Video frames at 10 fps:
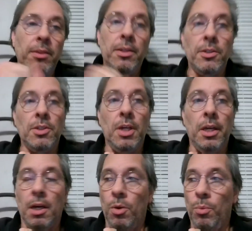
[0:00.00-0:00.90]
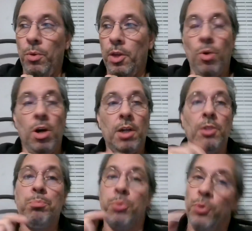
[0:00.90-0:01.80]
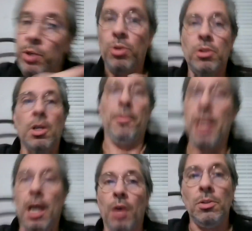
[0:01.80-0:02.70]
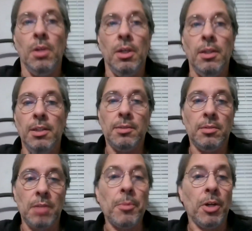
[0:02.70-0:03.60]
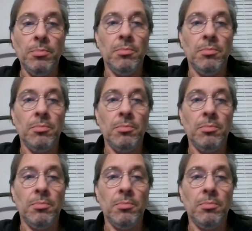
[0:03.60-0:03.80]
there's a Willy Wonka prequel coming out this summer